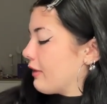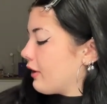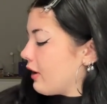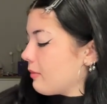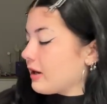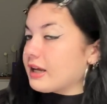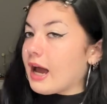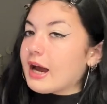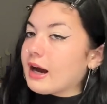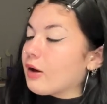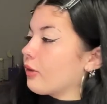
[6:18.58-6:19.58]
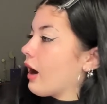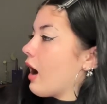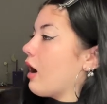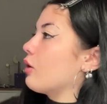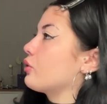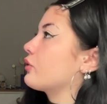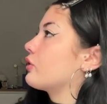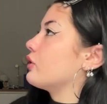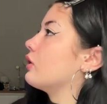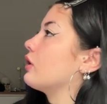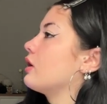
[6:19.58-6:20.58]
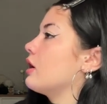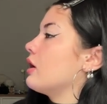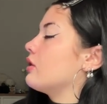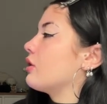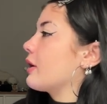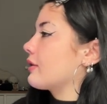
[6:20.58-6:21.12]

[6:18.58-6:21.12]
that I'm getting out of the house and doing